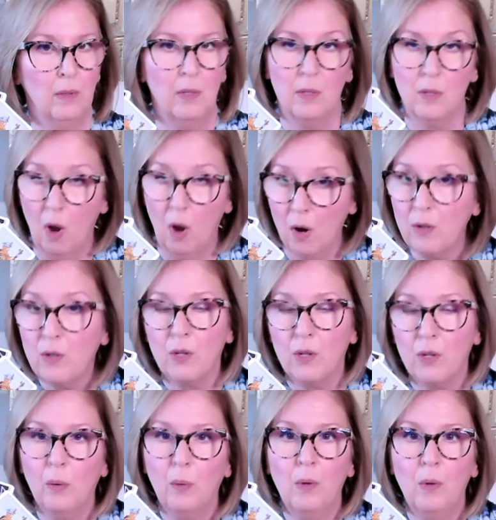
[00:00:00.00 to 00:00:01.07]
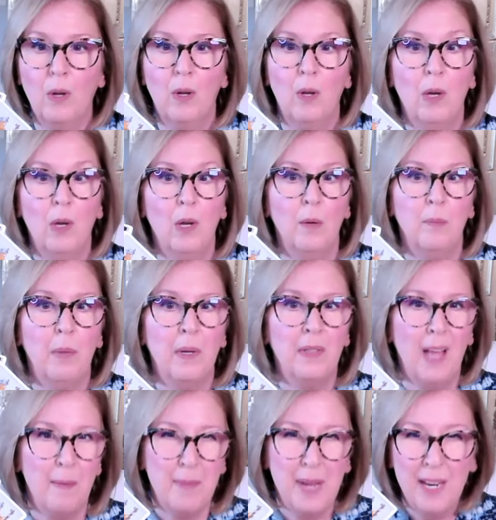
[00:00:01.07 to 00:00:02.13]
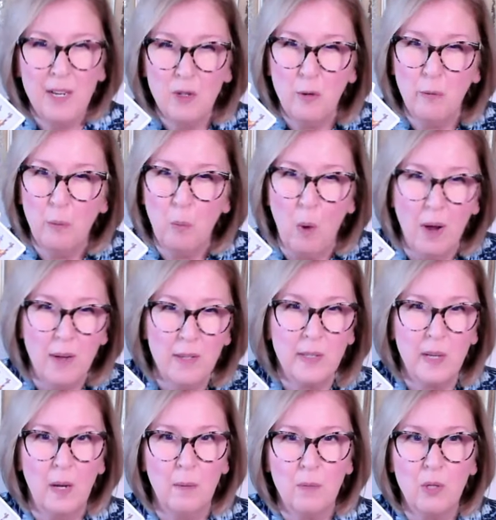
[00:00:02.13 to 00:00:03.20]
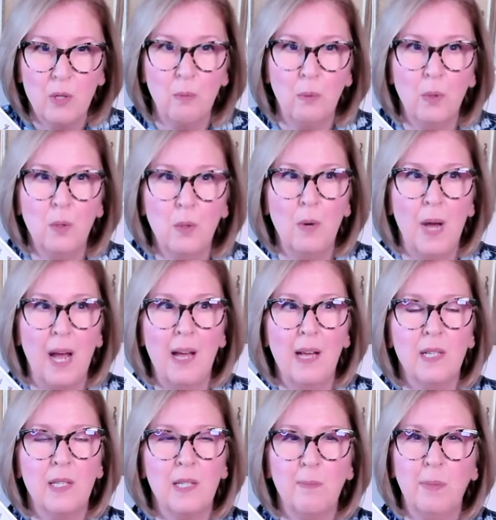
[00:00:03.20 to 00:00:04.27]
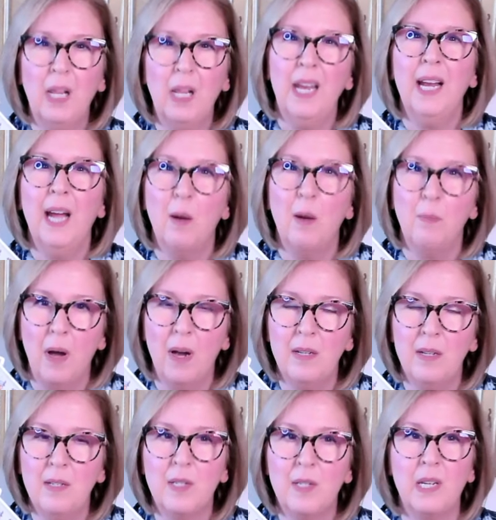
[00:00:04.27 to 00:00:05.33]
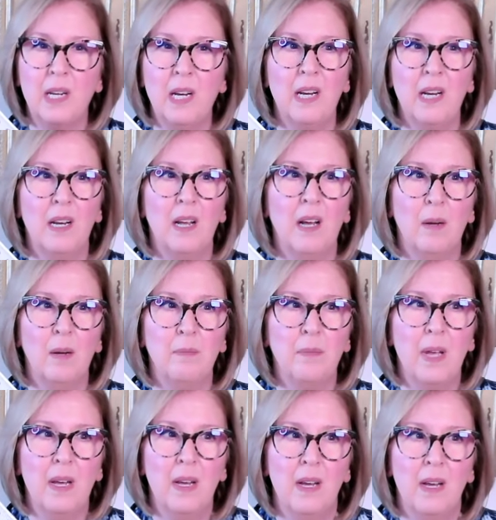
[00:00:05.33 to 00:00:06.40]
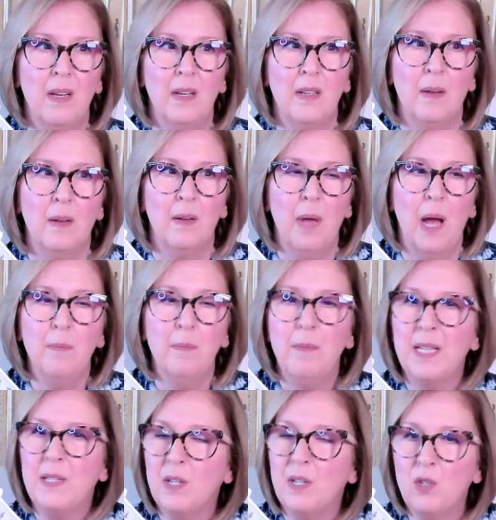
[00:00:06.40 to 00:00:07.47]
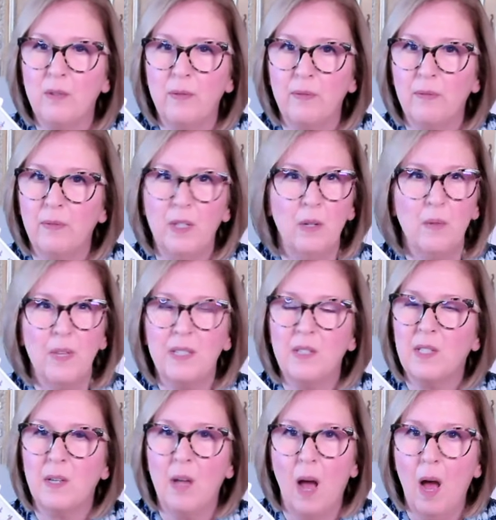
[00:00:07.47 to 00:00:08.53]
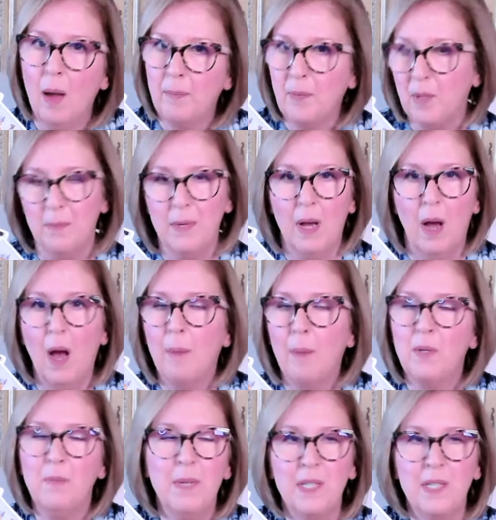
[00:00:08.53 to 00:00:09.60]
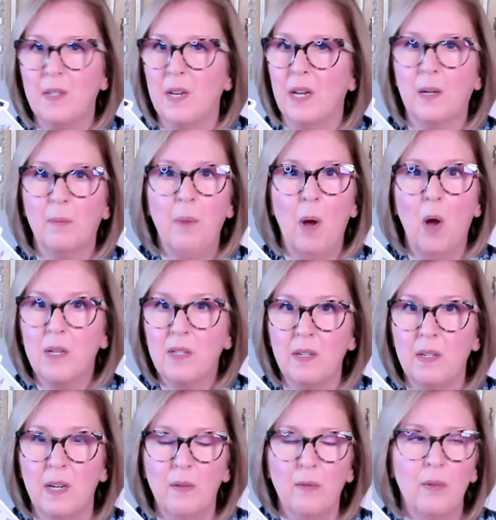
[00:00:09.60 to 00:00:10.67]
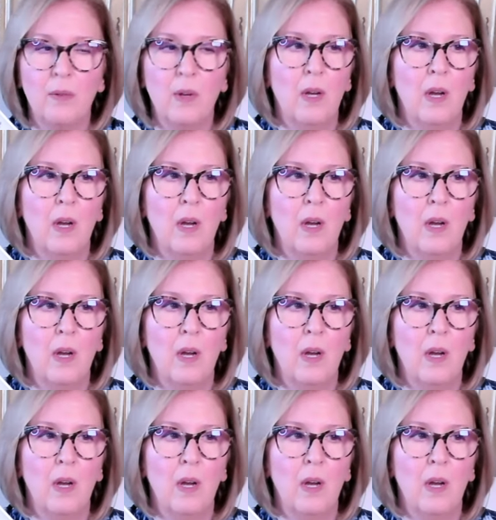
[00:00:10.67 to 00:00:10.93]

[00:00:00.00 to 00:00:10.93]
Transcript: It's hard to, but that Page of Wands comes through as playing out behind the scene. Um, a, a message of, you know, that's optimi- optimistic, positive.